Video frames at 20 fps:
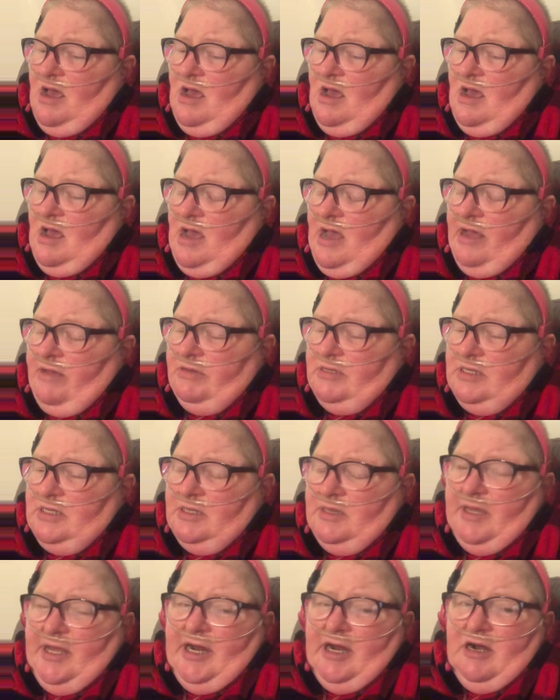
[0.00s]
I was
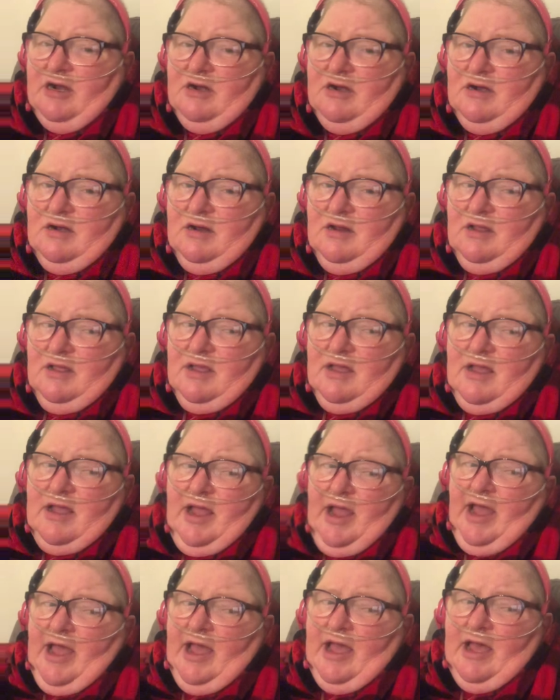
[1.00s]
in there,
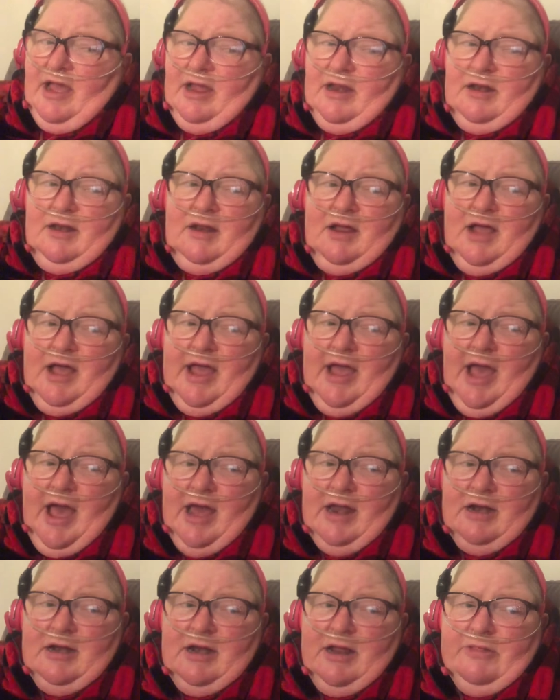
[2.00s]
and I
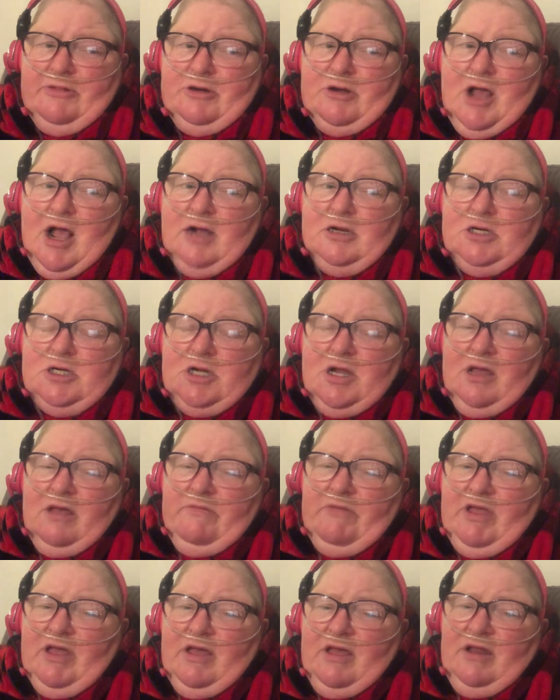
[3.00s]
had another doctor
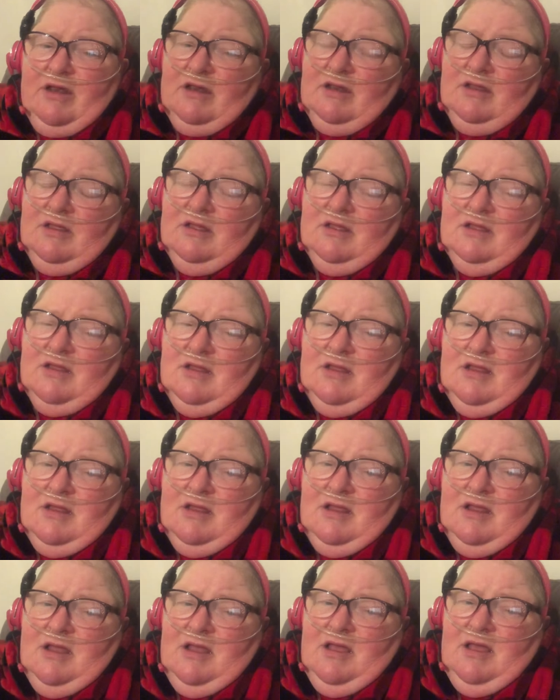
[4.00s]
come in,
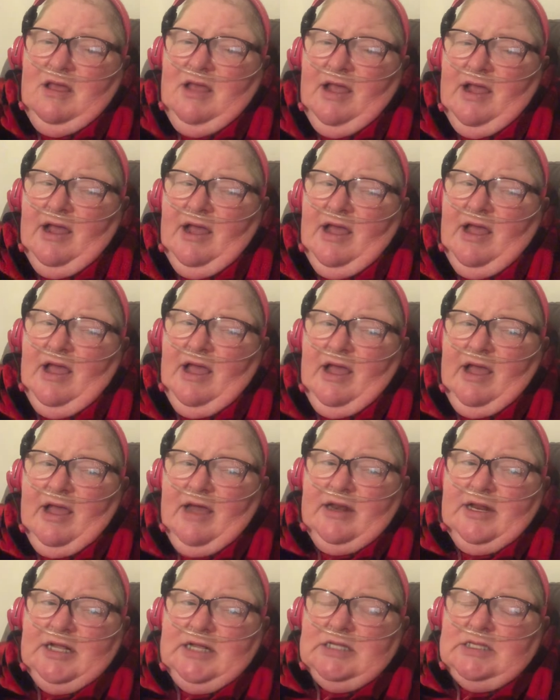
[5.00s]

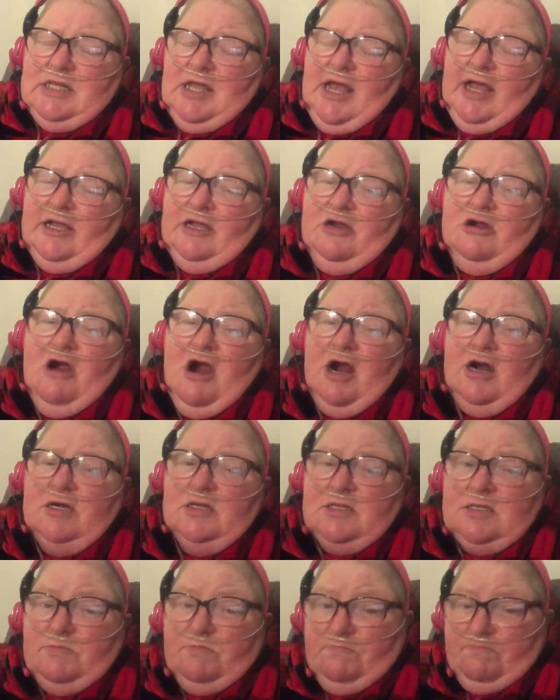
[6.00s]
and he's like, your
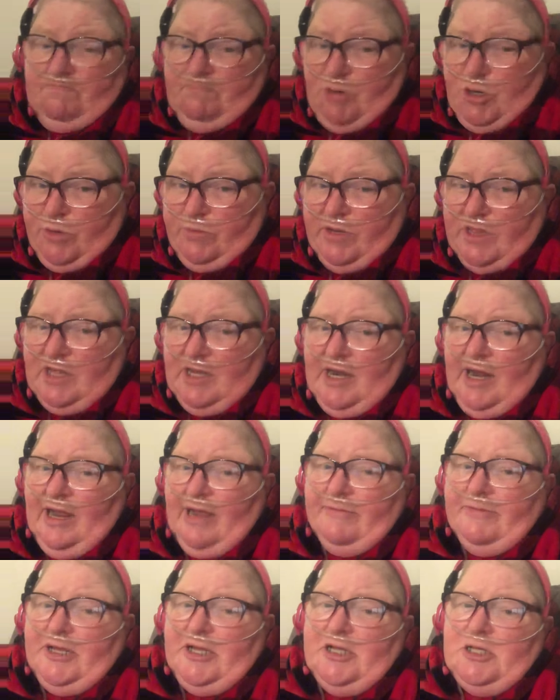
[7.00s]
heart's permanently
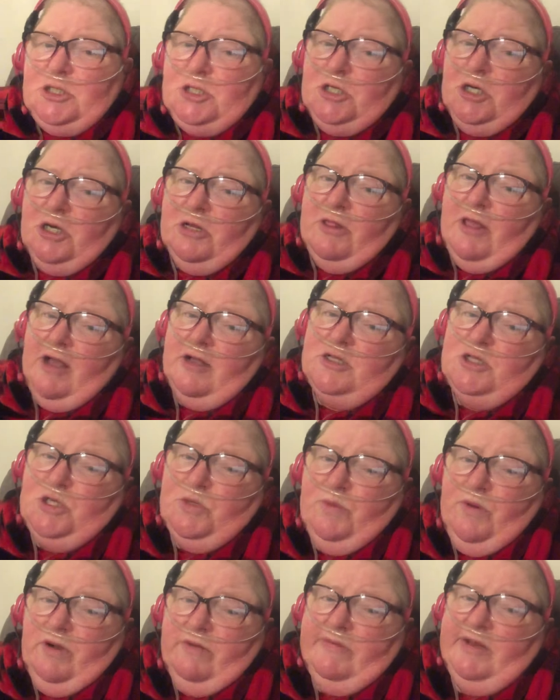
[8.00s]
damaged, your lungs are
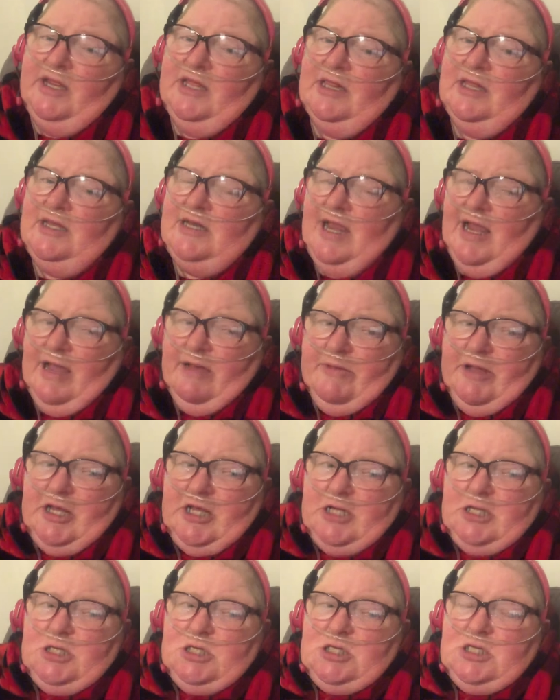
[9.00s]
permanently
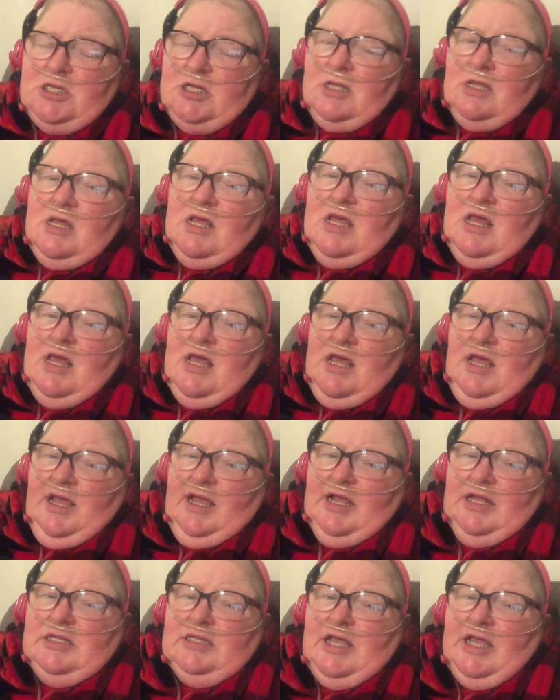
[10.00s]
damaged.
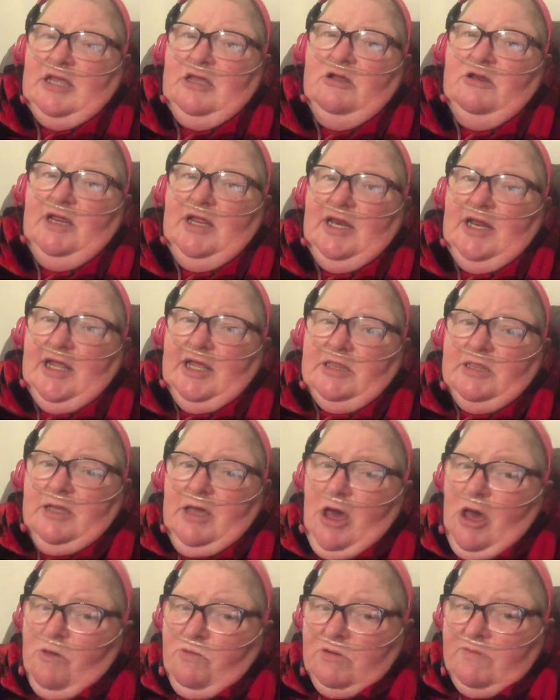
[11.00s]
He's like, you need to get the
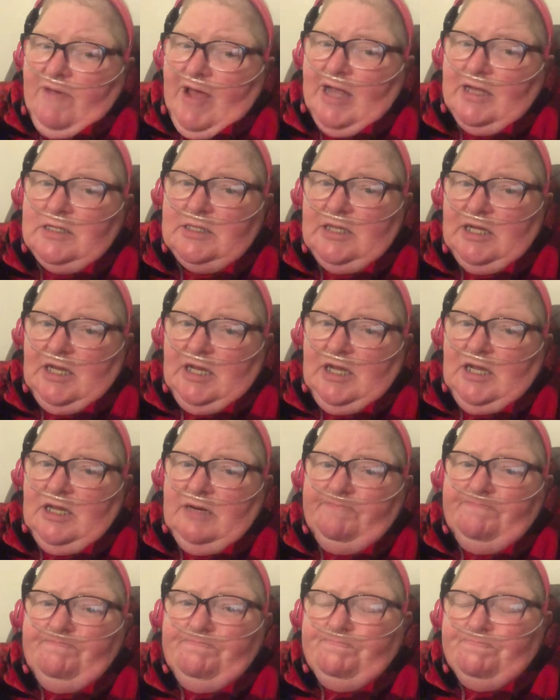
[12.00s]
COVID vaccine.